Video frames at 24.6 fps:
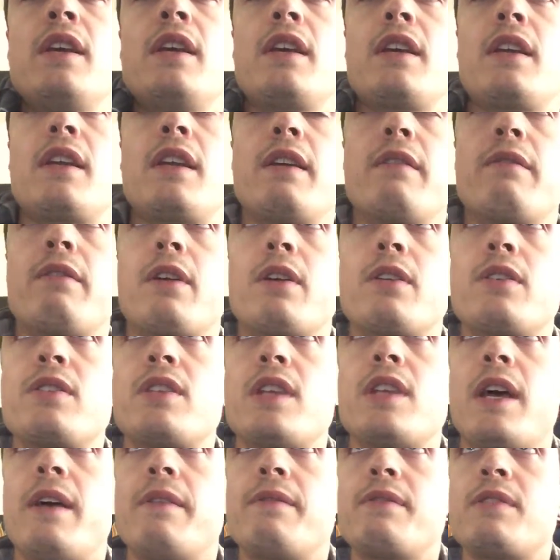give
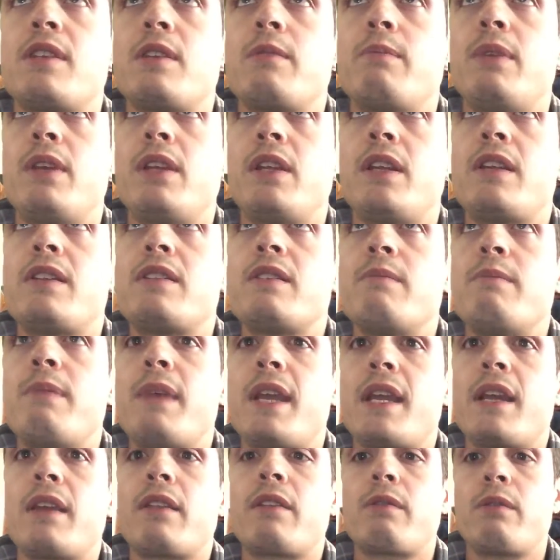ourselves the ability to make
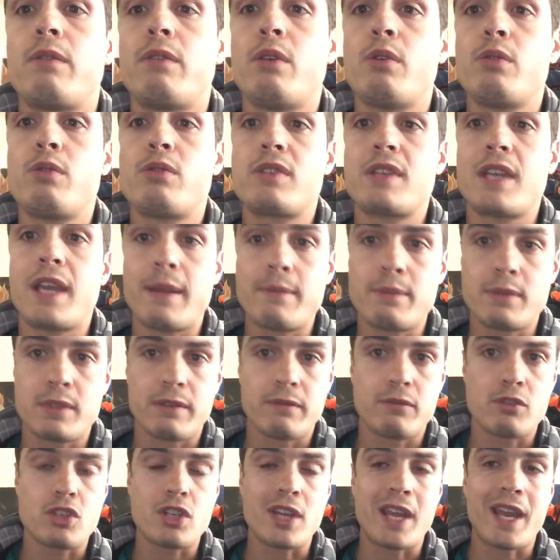it through those types of
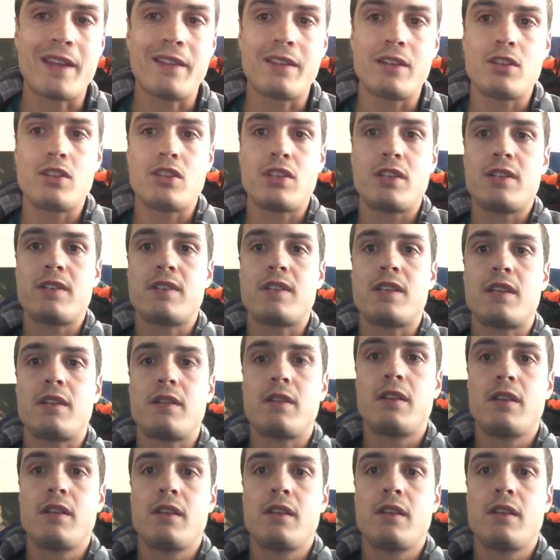challenges, and